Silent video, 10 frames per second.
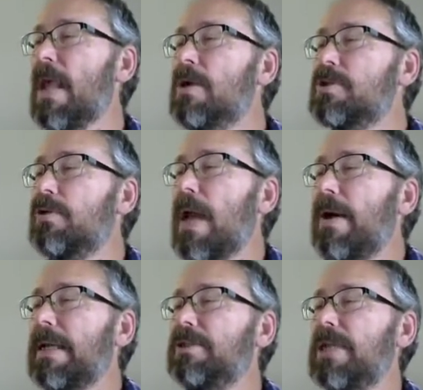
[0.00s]
So now I
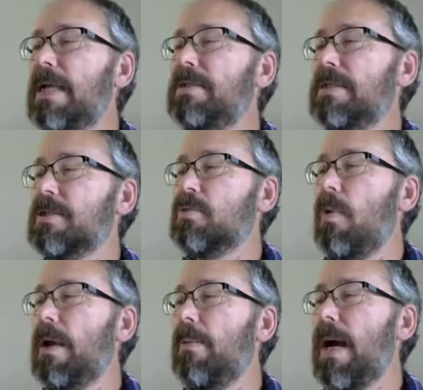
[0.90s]
can change this.
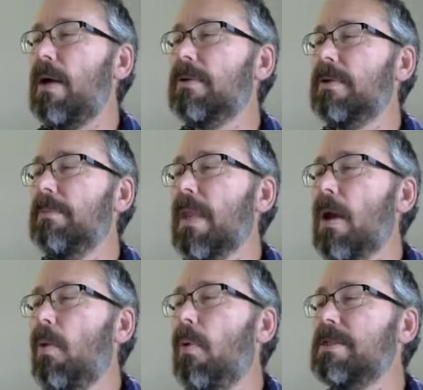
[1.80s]

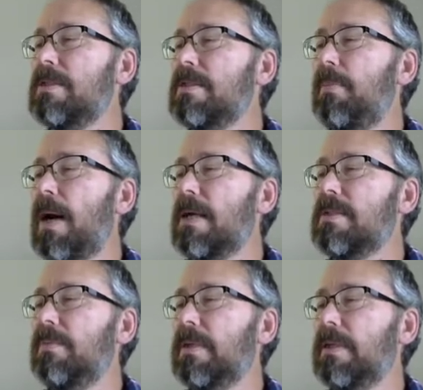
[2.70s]
What's the
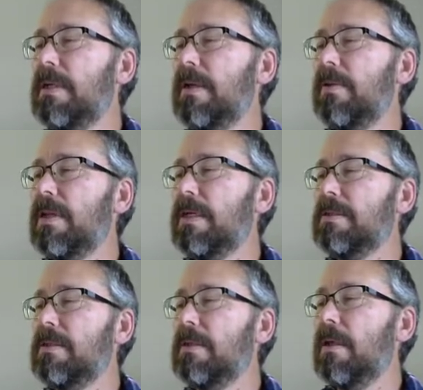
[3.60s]
possibility that